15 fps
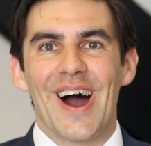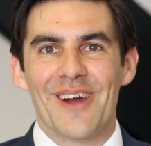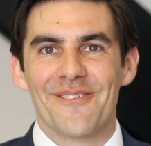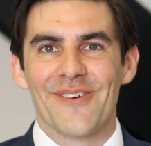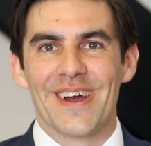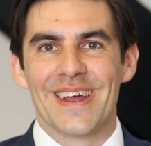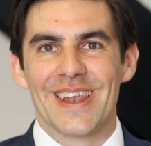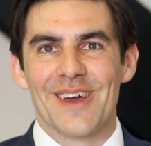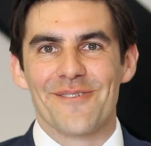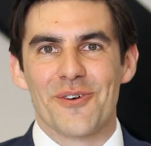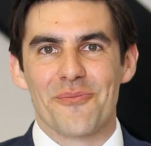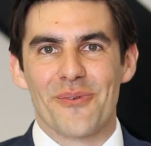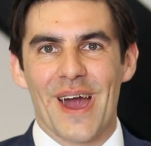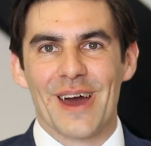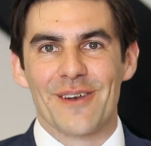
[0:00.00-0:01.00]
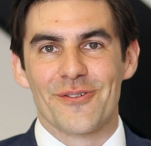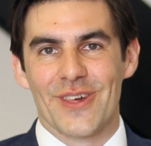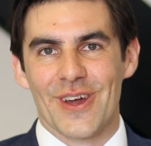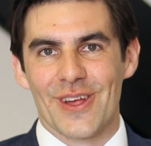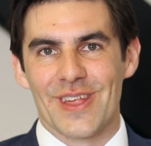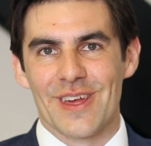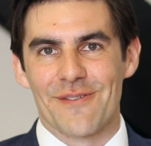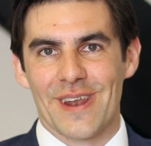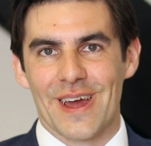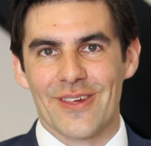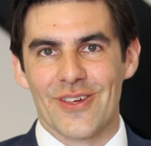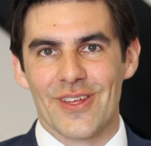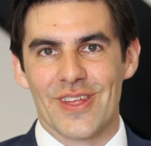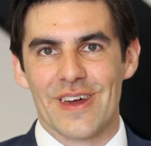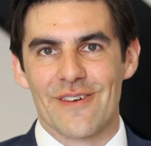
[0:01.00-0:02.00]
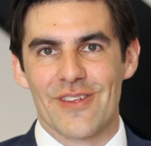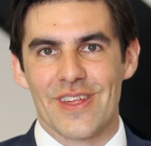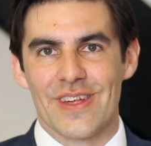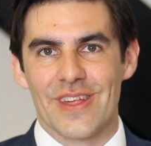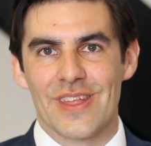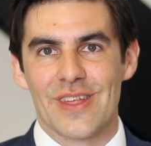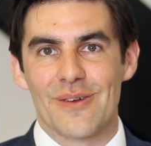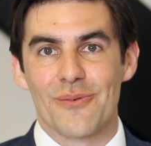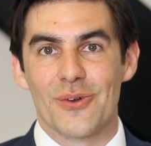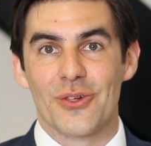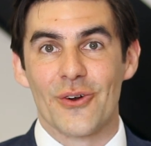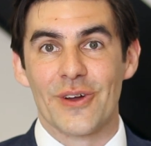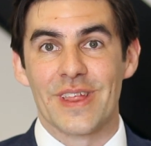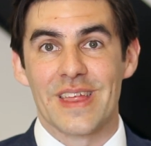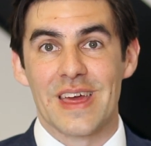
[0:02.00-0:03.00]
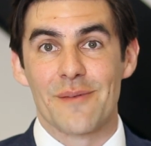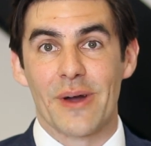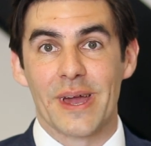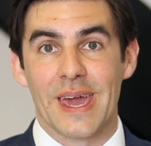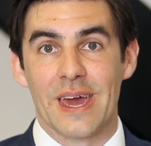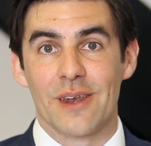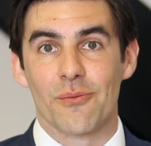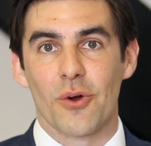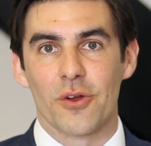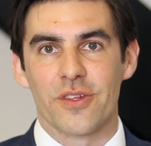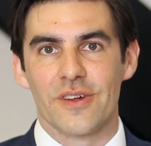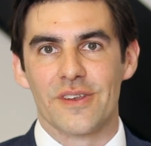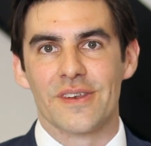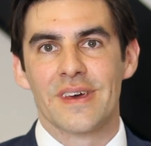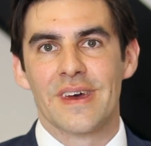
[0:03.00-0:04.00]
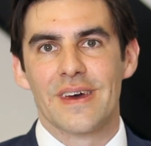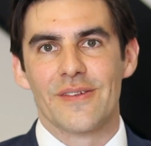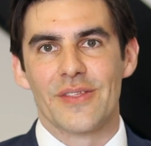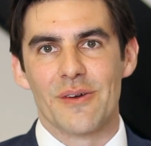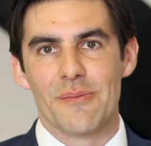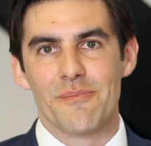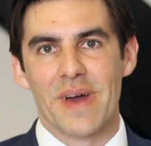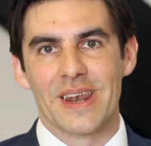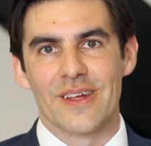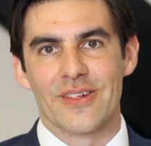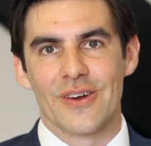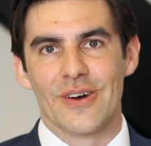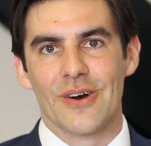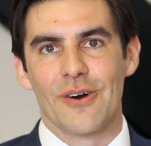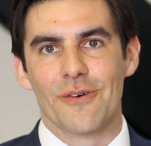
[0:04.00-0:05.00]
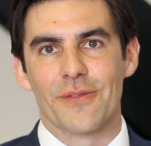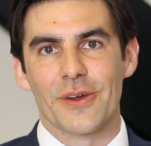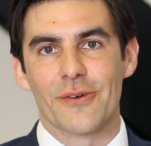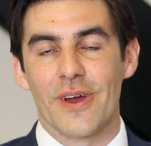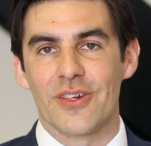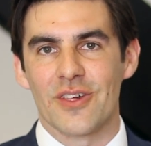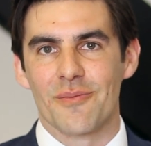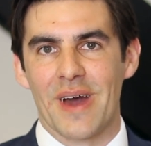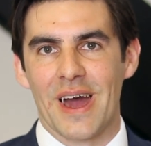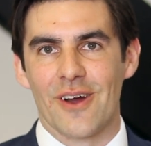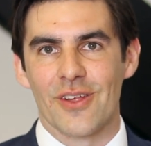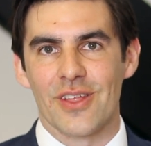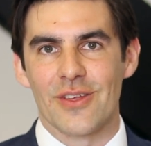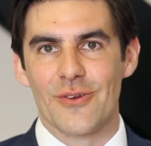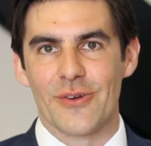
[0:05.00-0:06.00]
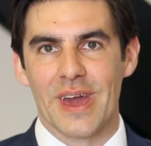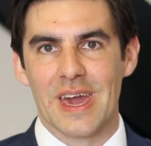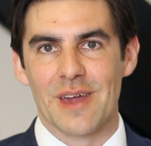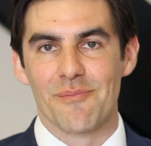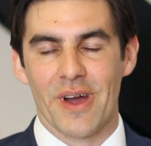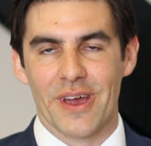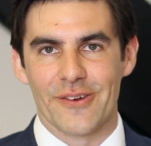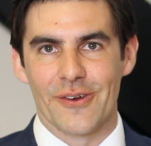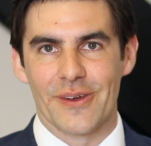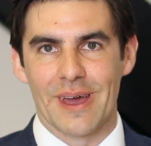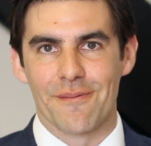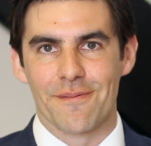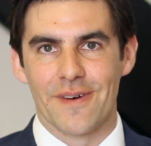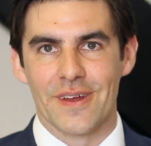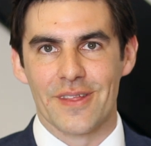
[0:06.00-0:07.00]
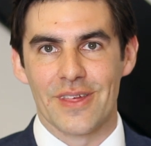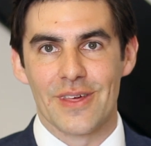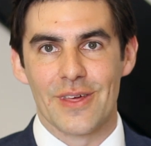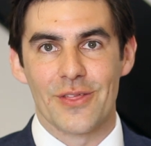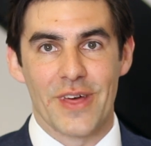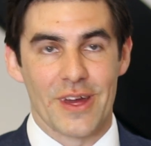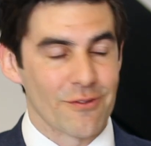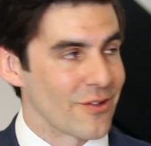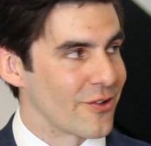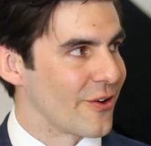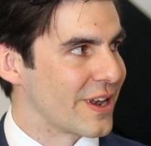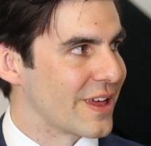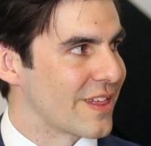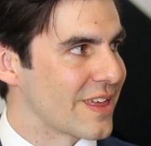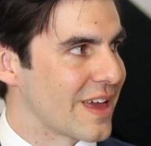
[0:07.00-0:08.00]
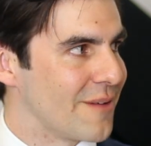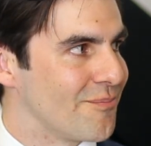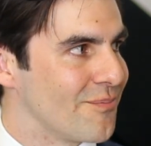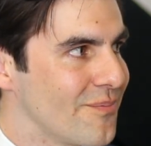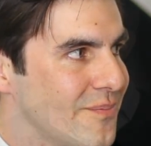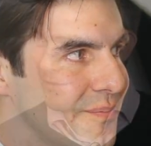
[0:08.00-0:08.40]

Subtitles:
I'm Ryan Lightfoot-Brown of Chelsea Financial Services. We're joined today by Ken Wotton, the manager of the Gresham House UK Microcap Fund. Thanks for joining us, Ken.